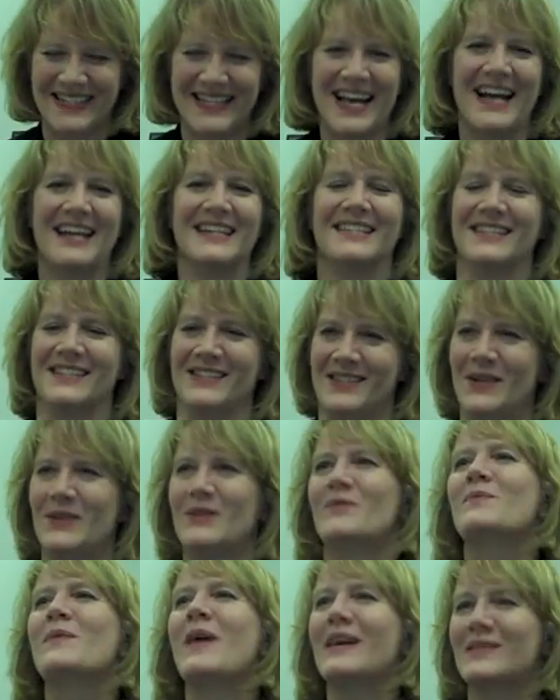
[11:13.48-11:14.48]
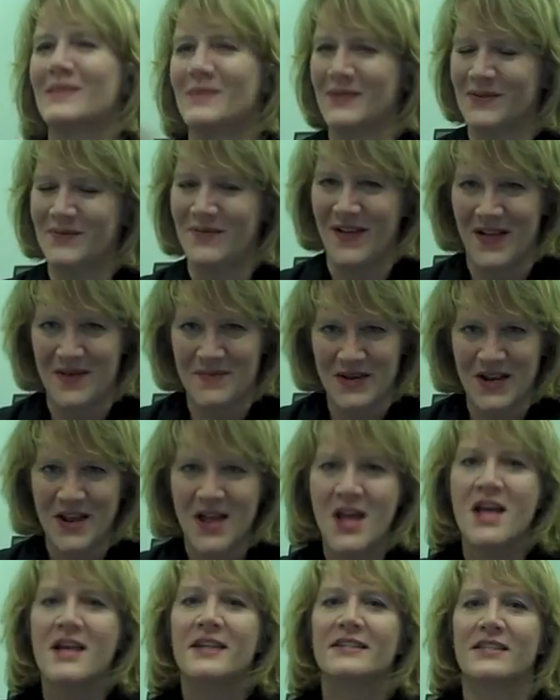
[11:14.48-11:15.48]
Yes, zone of proximal development.
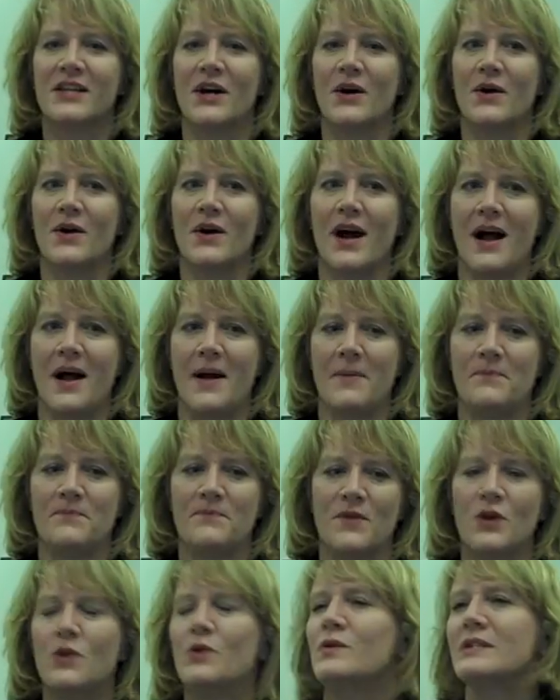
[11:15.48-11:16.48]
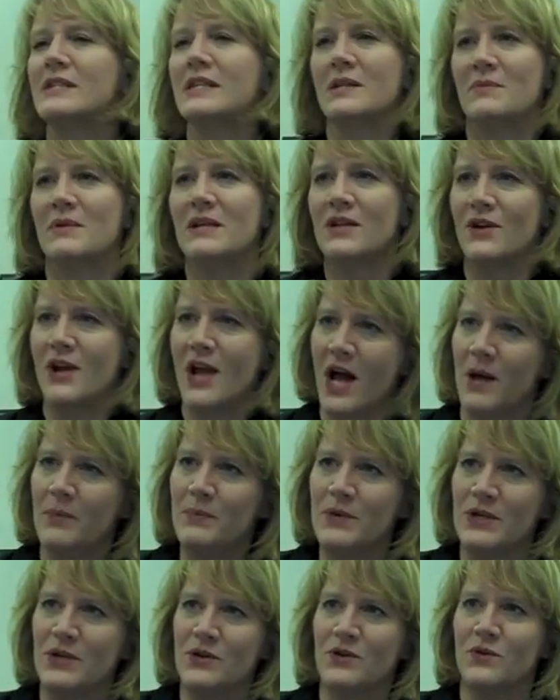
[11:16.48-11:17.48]
So who's going to be there
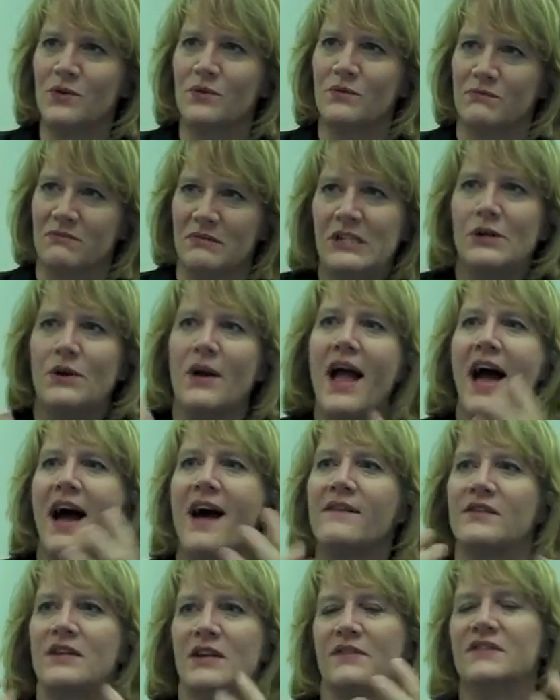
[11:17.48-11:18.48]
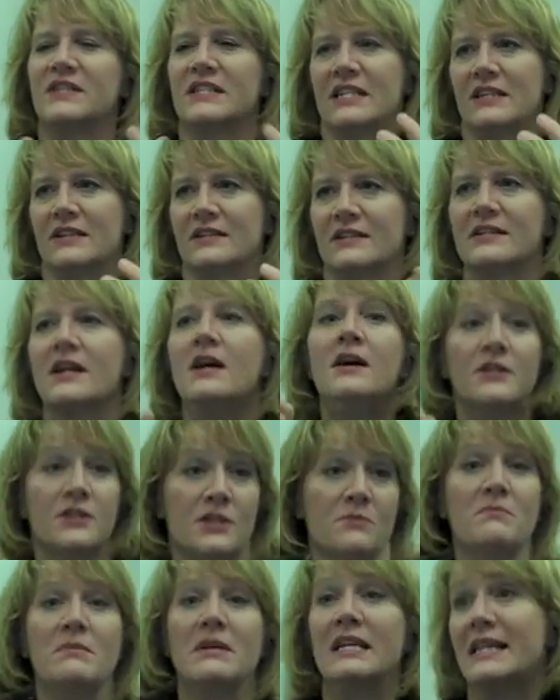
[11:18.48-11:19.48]
helping you, you know, have enough skills
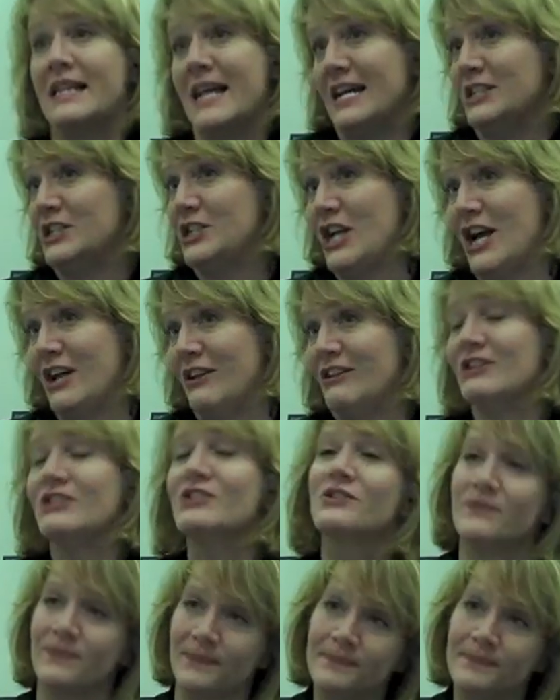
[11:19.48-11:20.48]
to meet that challenge?